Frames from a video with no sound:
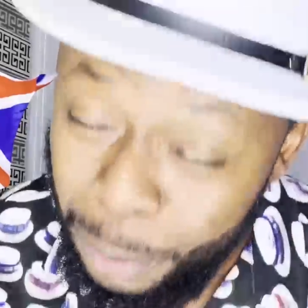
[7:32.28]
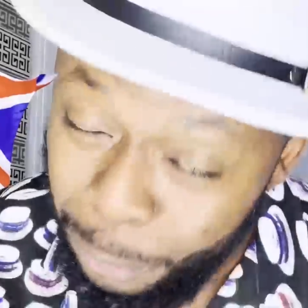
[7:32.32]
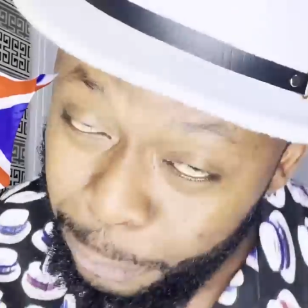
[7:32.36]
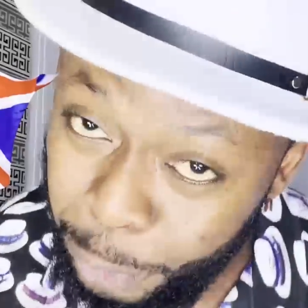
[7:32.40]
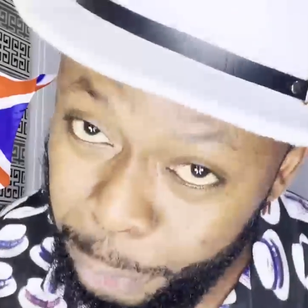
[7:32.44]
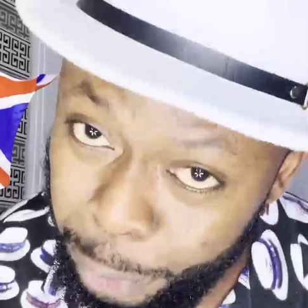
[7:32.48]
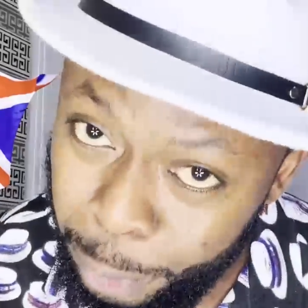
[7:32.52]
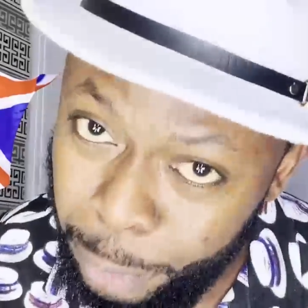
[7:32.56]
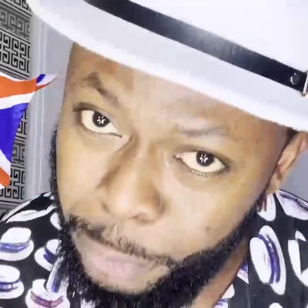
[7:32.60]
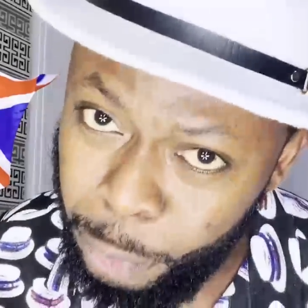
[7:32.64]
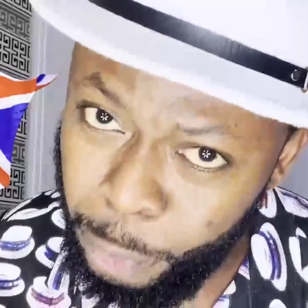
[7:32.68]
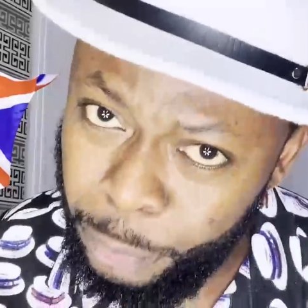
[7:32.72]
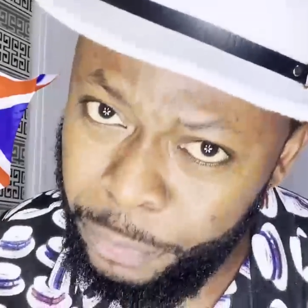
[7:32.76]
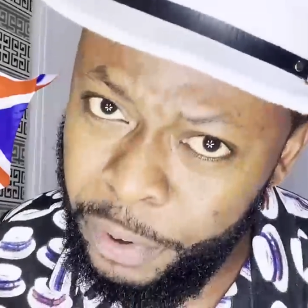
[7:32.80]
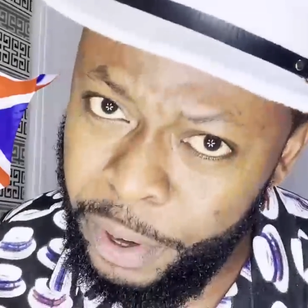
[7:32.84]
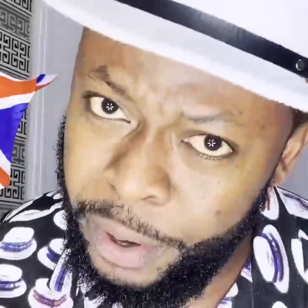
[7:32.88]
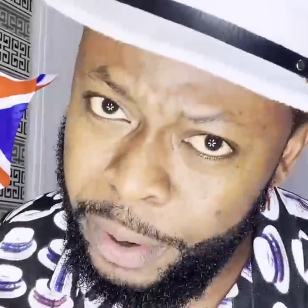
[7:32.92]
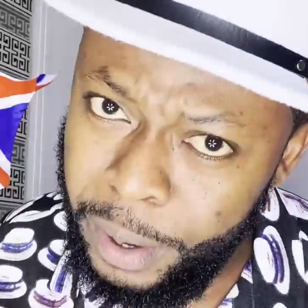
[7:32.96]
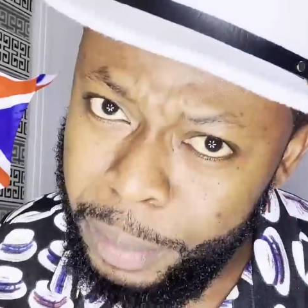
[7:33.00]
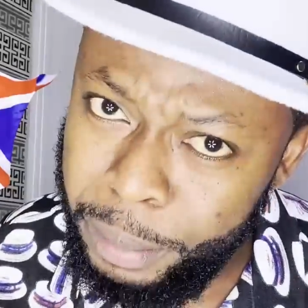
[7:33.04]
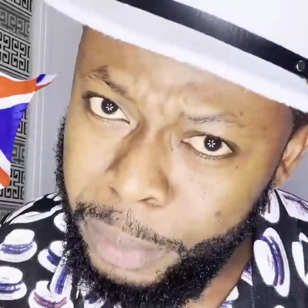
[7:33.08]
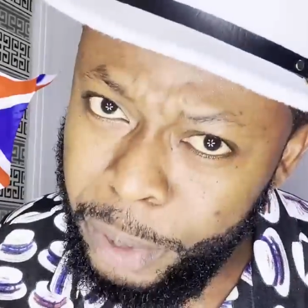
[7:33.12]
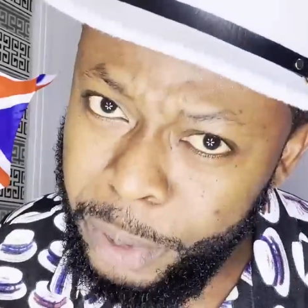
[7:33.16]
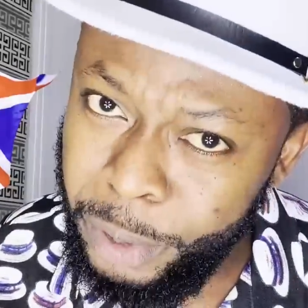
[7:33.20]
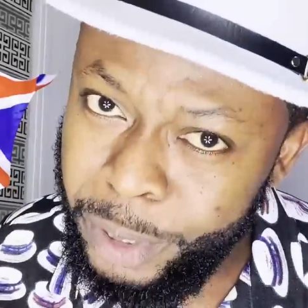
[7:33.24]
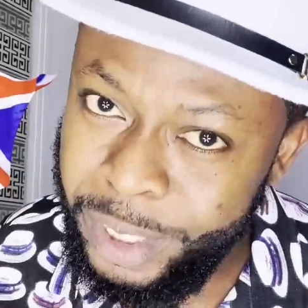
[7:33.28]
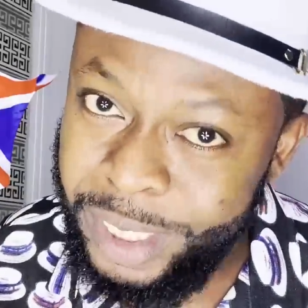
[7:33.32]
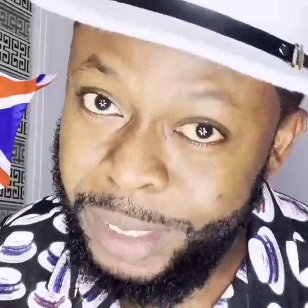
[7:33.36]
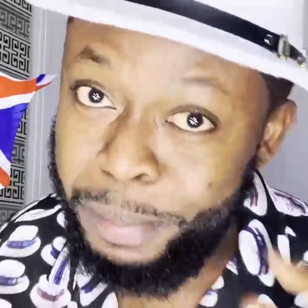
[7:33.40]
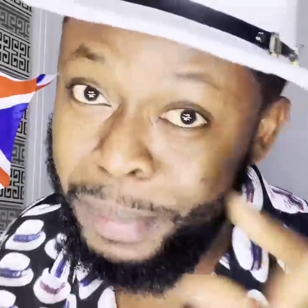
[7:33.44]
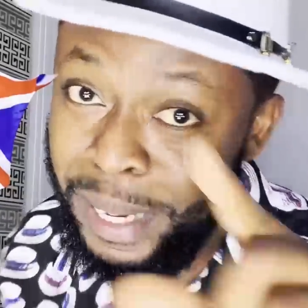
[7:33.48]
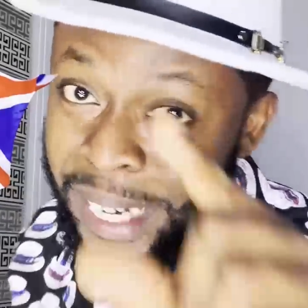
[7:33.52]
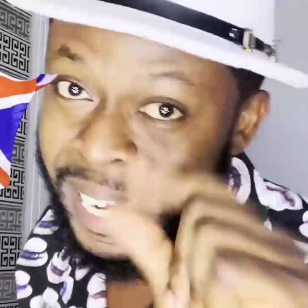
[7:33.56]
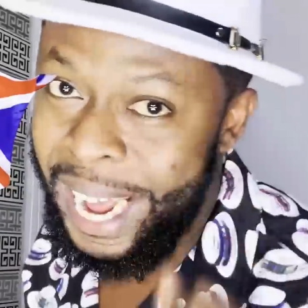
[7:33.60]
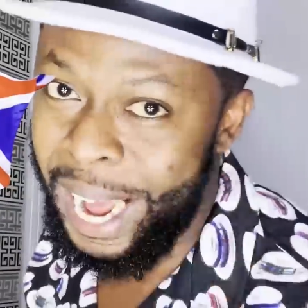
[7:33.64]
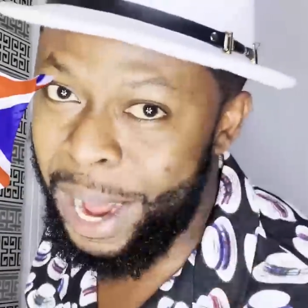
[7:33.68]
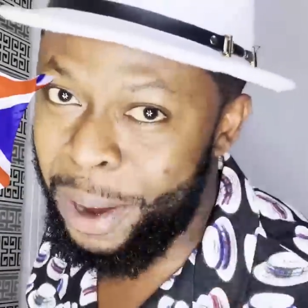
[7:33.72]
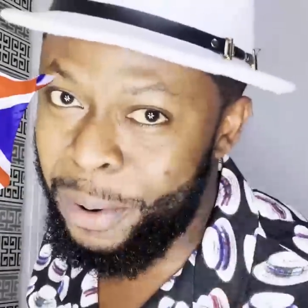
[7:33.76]
for your referral bonus,
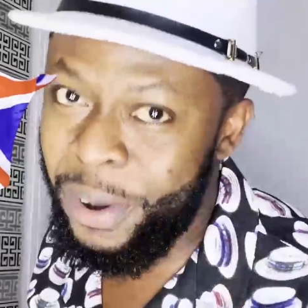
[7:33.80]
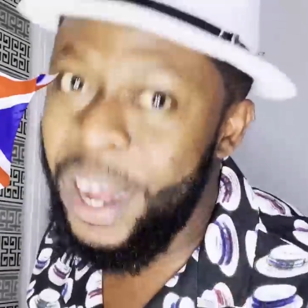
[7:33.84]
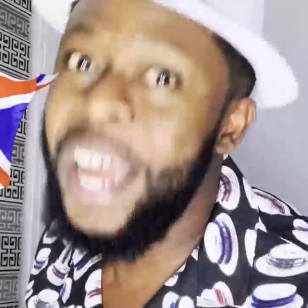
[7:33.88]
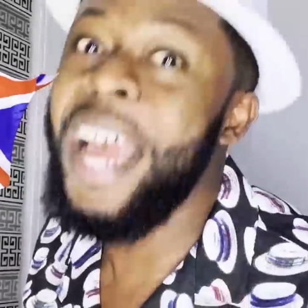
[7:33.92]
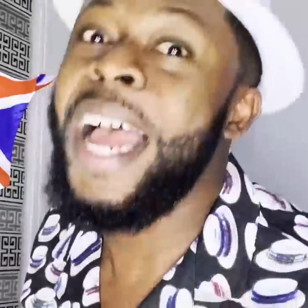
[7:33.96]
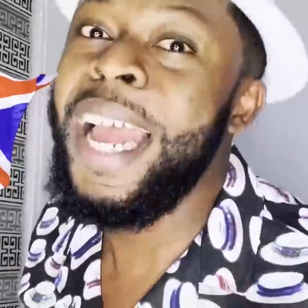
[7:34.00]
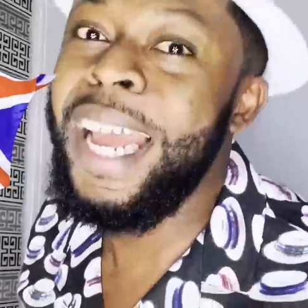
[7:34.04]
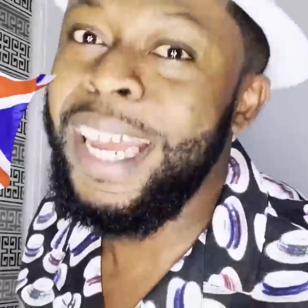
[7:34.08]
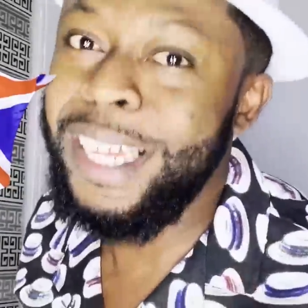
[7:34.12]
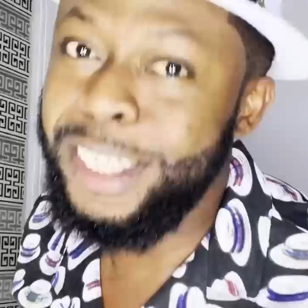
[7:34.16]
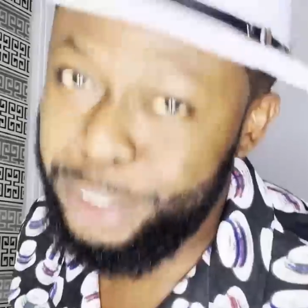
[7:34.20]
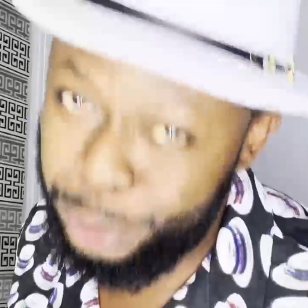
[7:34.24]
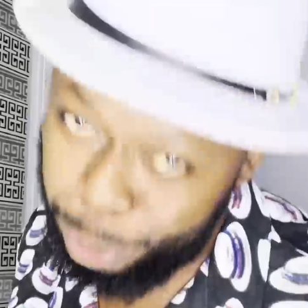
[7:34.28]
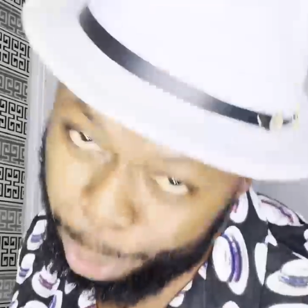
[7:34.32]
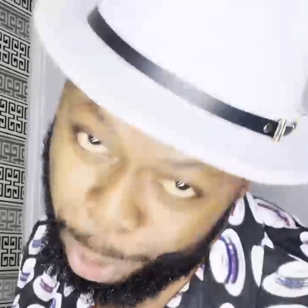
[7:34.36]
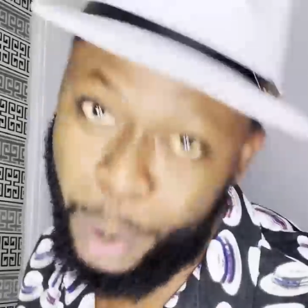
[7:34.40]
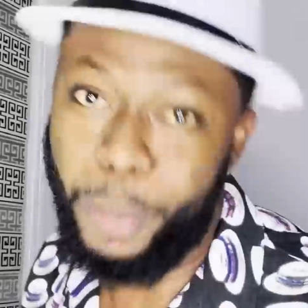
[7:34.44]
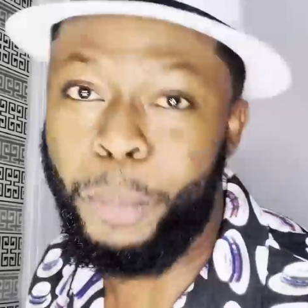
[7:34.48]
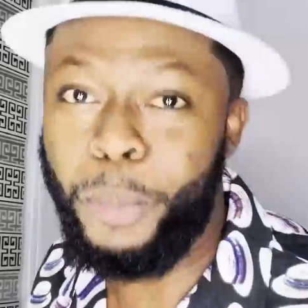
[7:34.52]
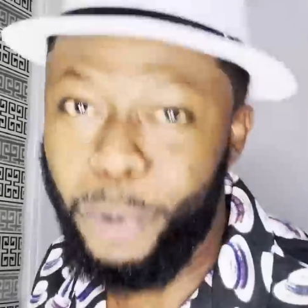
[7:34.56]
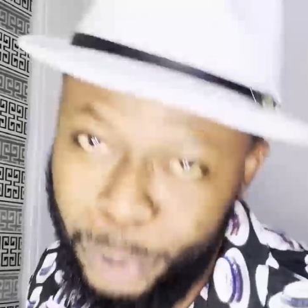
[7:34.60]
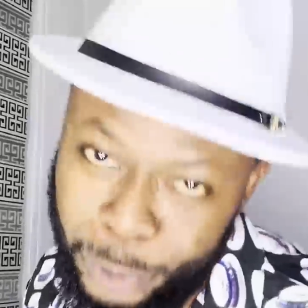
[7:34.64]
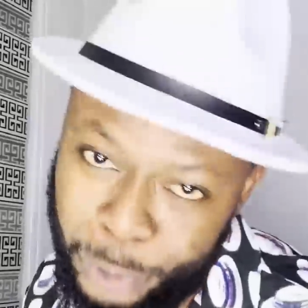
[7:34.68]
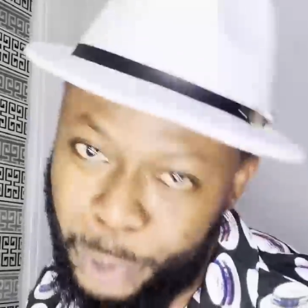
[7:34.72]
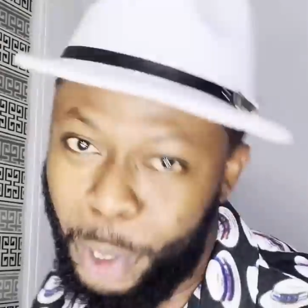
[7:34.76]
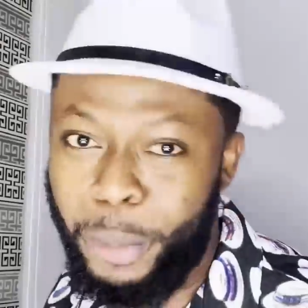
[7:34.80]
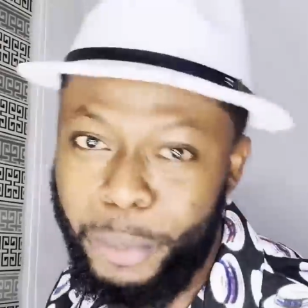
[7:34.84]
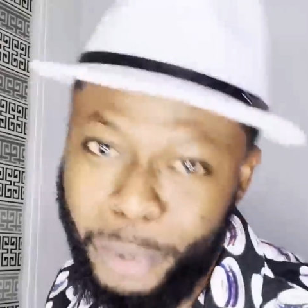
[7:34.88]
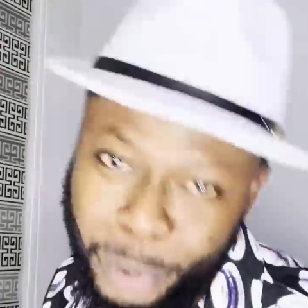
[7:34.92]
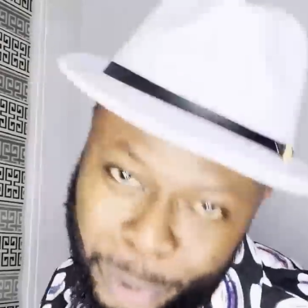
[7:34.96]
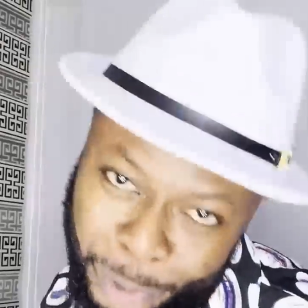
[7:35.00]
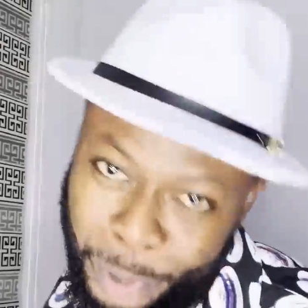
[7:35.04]
but now it's double, so